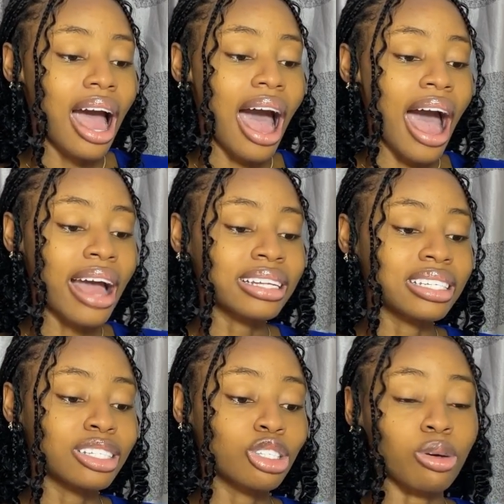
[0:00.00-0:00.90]

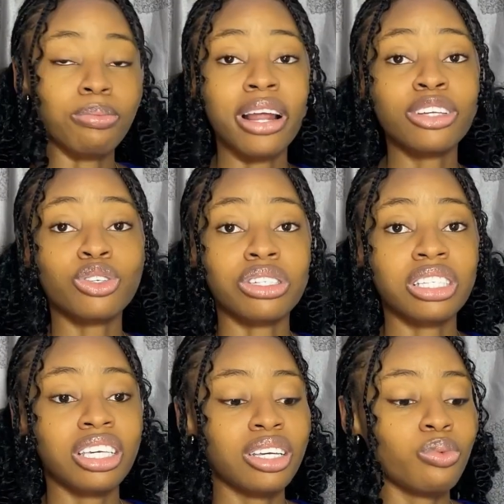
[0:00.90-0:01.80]
and it supplies your
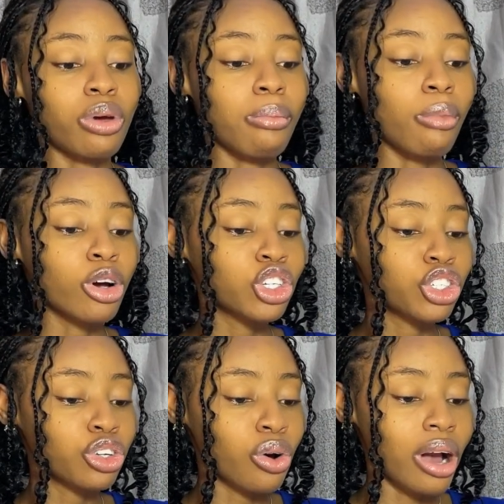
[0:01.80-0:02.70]
skin with
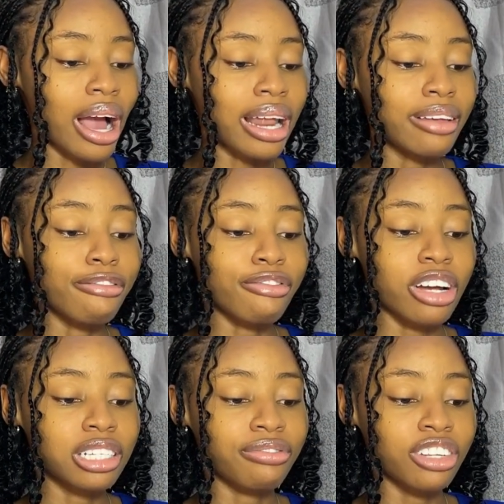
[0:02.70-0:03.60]
moisture and a
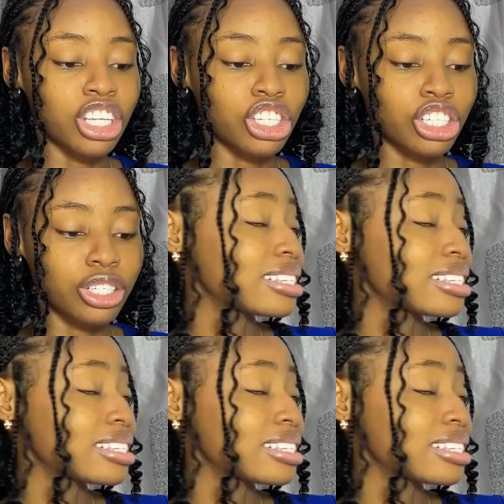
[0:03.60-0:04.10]
fresh finish.